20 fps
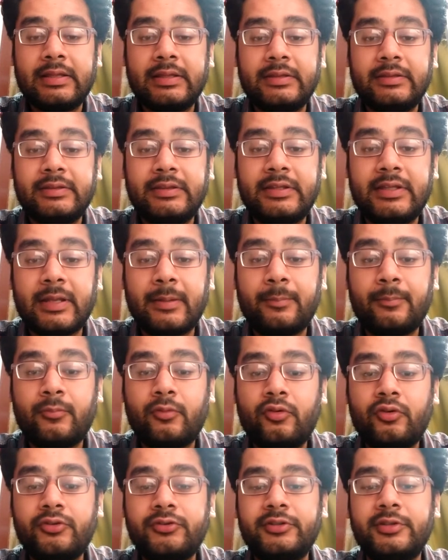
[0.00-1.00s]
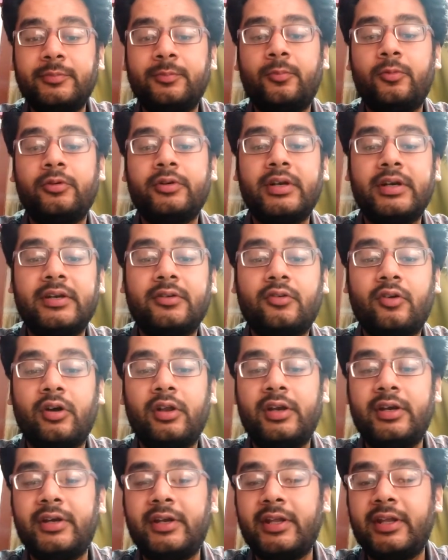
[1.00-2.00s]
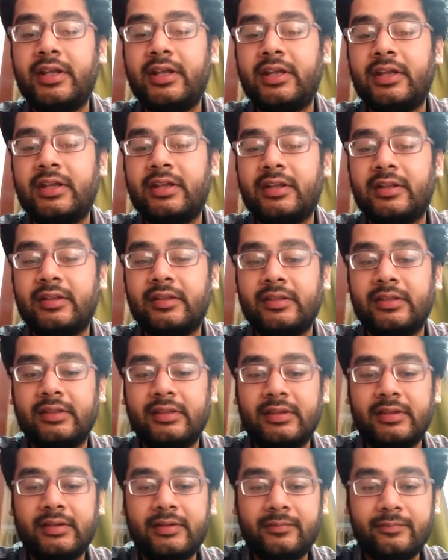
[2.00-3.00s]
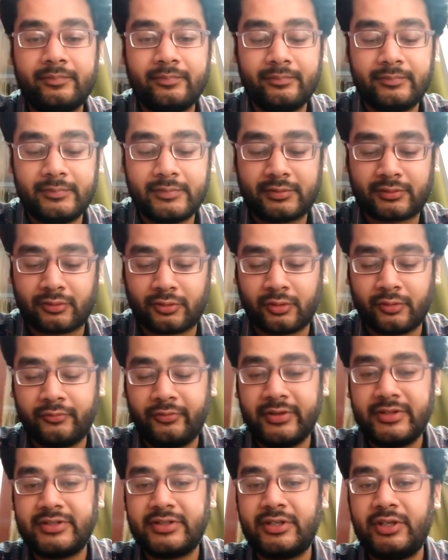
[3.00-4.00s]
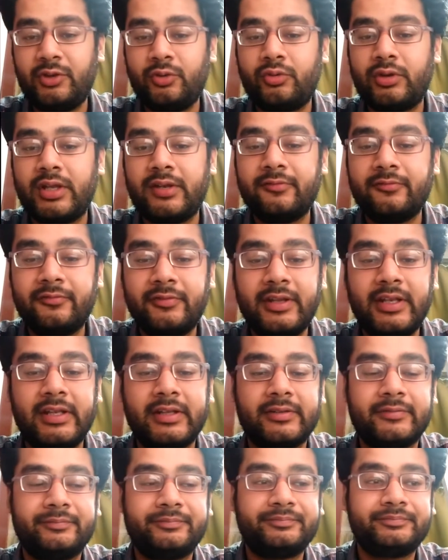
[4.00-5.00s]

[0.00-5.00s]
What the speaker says: The most important quality through which you can win